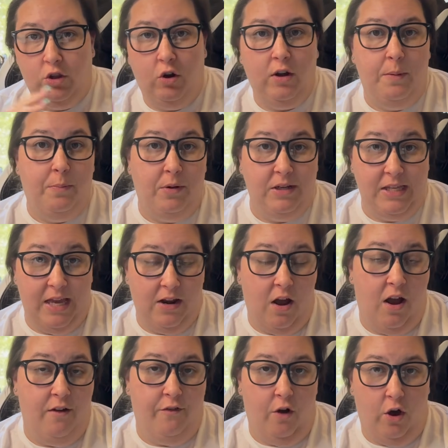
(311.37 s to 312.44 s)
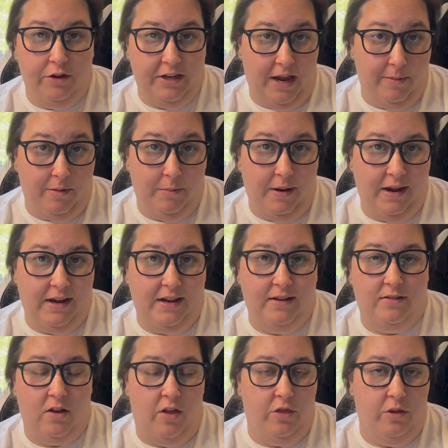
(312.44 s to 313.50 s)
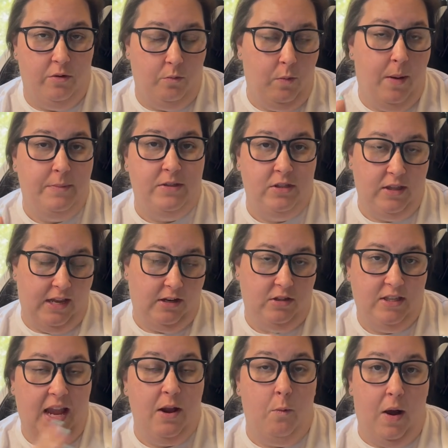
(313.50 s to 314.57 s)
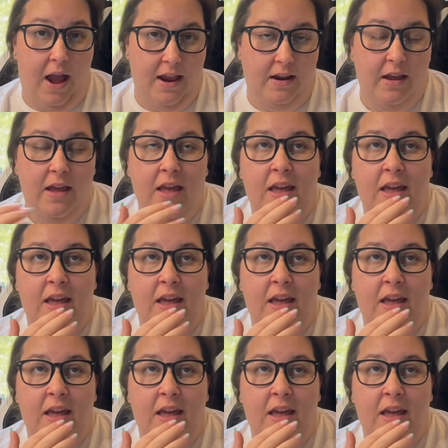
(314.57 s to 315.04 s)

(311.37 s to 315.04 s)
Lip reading: 30% off all diamond paintings on the website, like site wide,